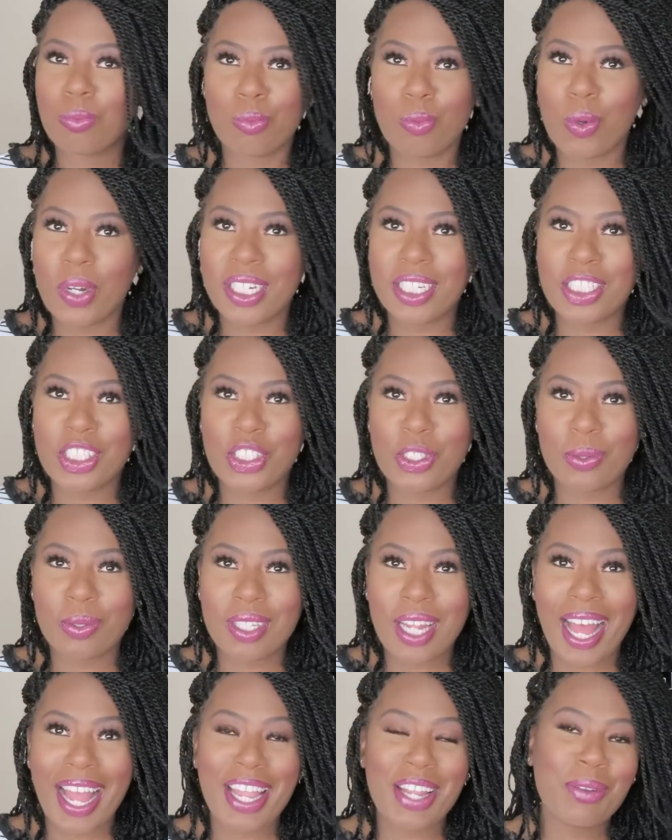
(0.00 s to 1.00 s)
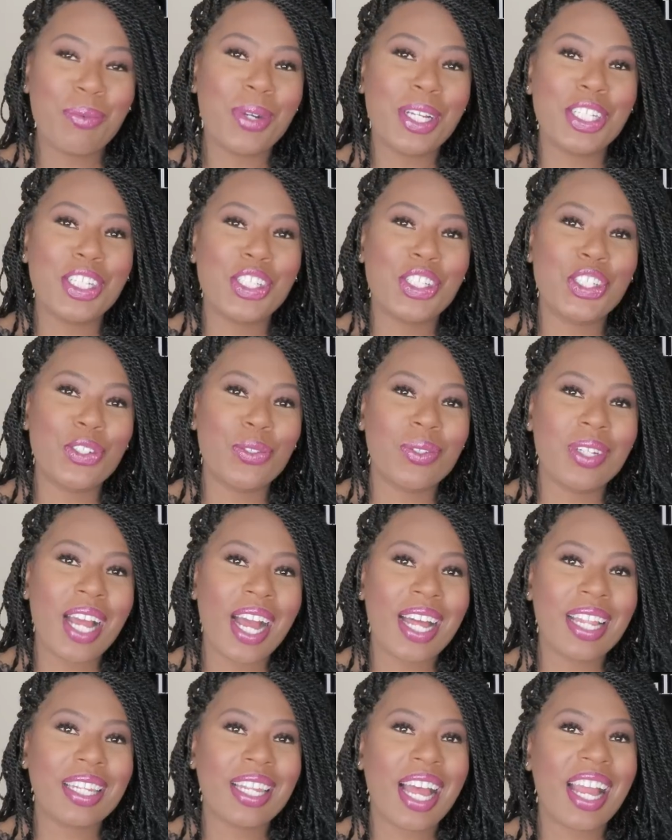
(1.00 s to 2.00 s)
What did you like? What did you
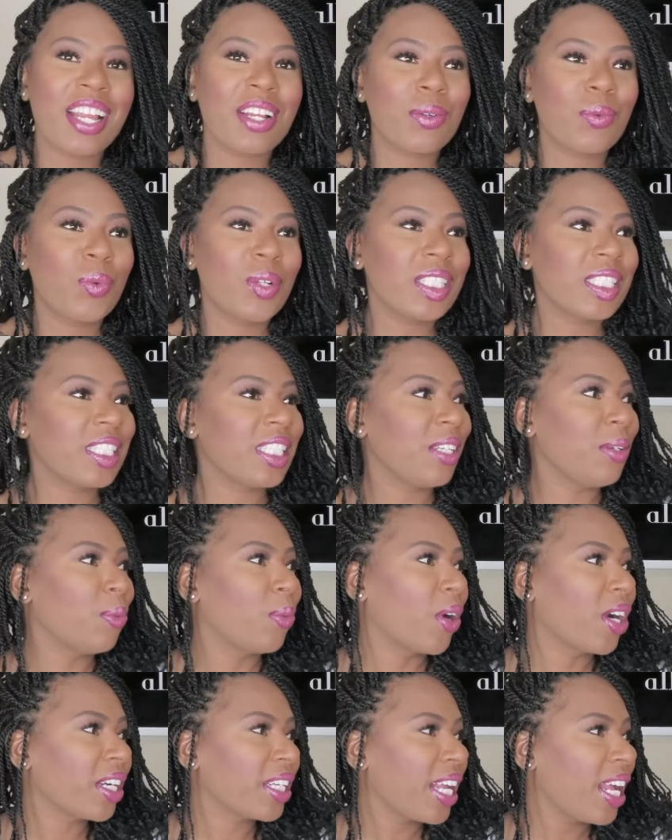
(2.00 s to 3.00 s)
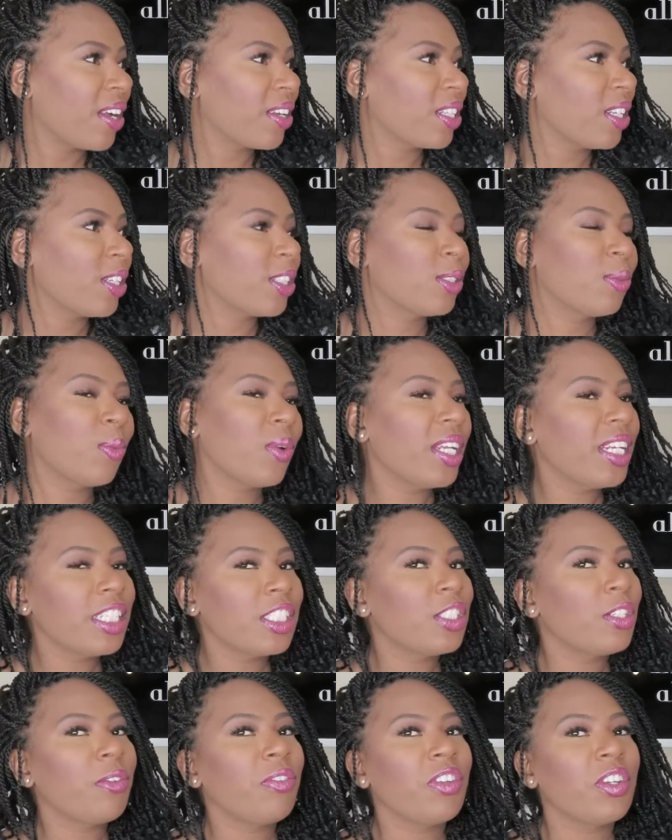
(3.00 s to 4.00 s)
not like? Was the workout clothes, what
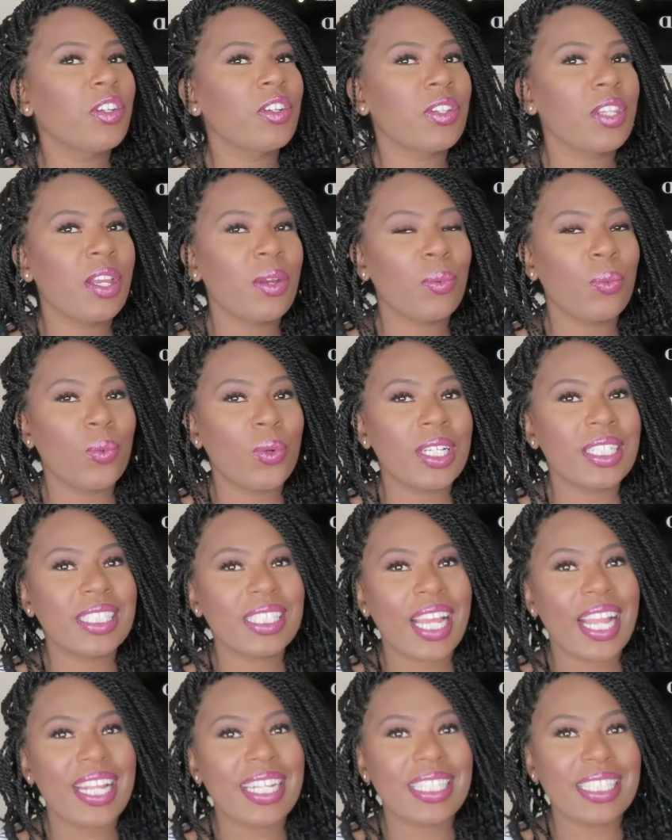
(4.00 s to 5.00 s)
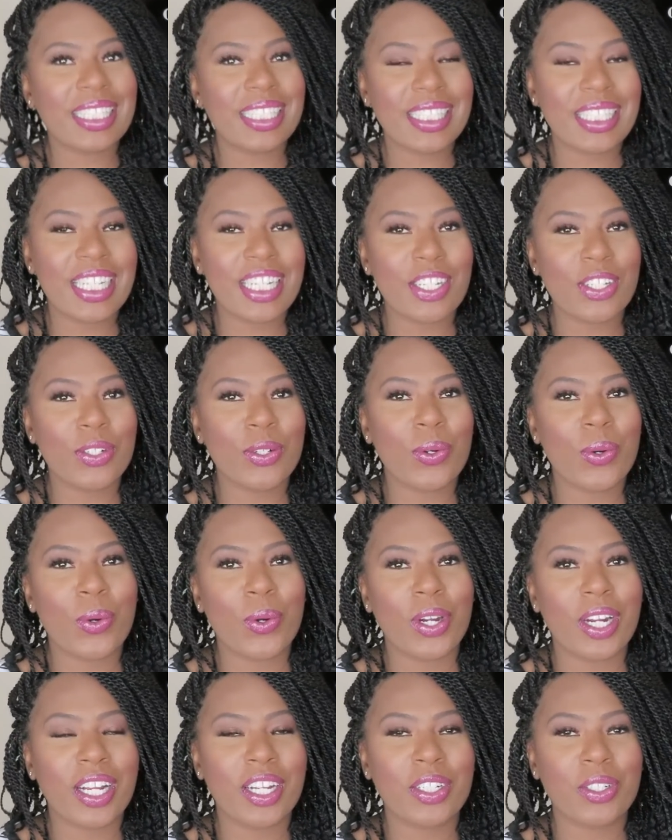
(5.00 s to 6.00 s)
did you feel that was a steal
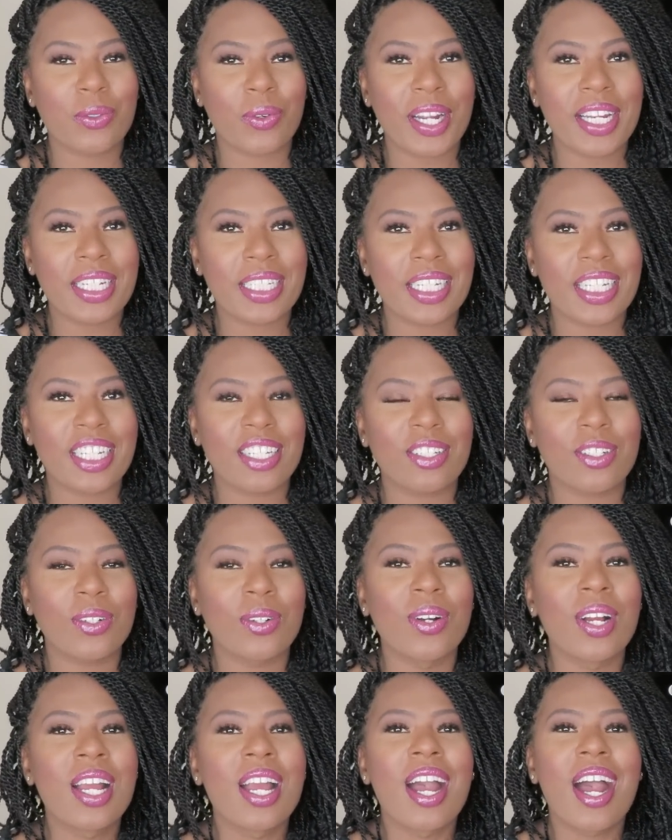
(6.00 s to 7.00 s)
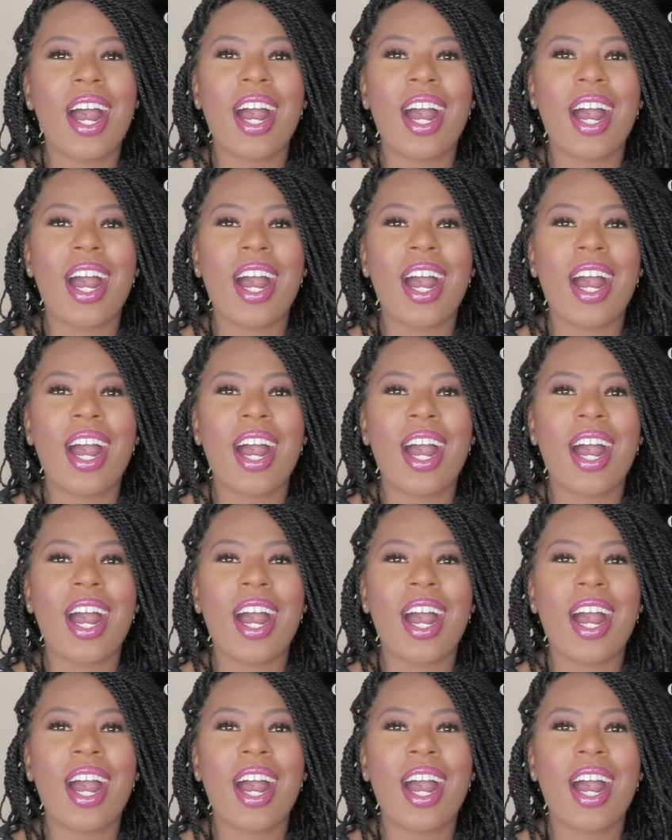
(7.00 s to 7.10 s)
or a great deal?